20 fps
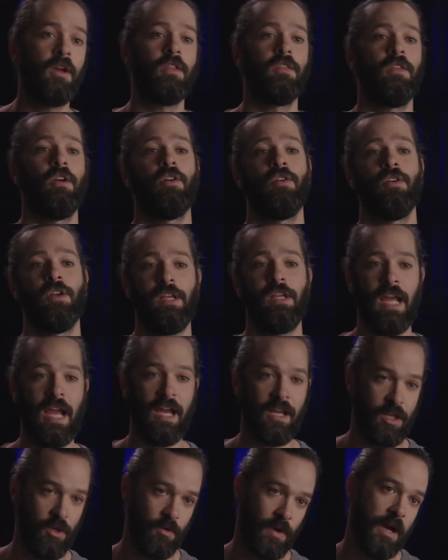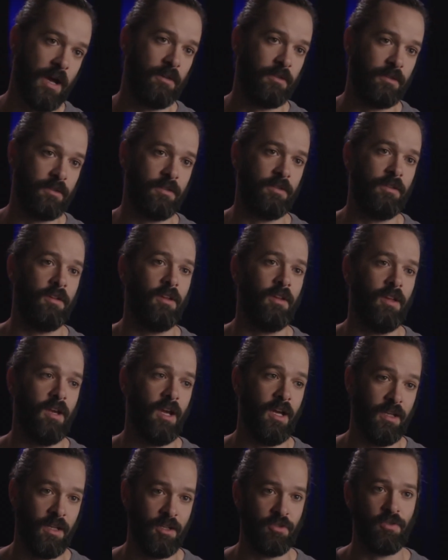they're going to yank you out
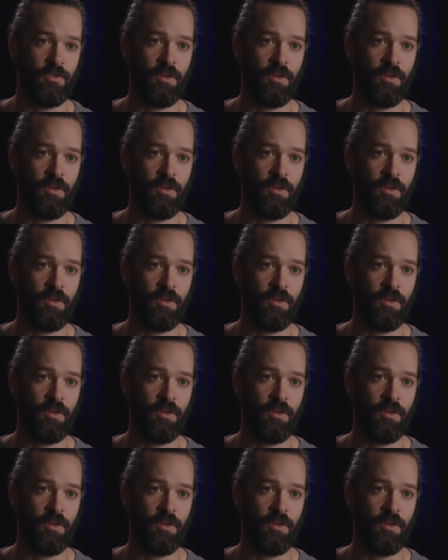and then